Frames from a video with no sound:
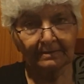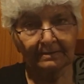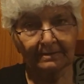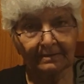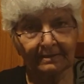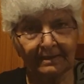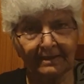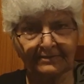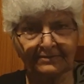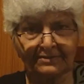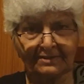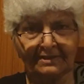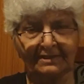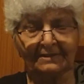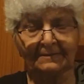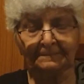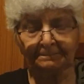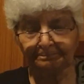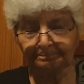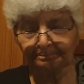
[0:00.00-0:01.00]
Let's
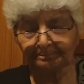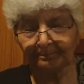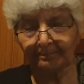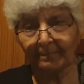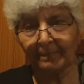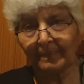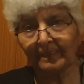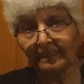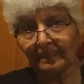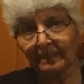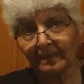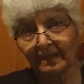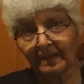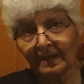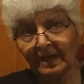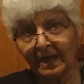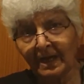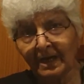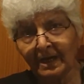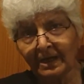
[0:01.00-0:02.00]
see,
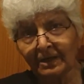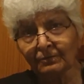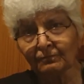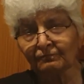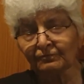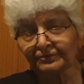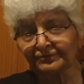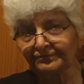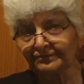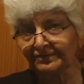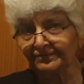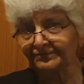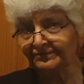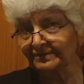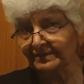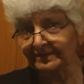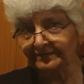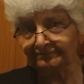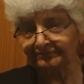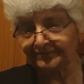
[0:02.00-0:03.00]
how was this
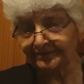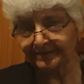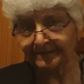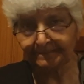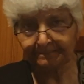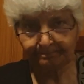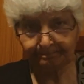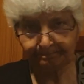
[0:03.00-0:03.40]
slavery?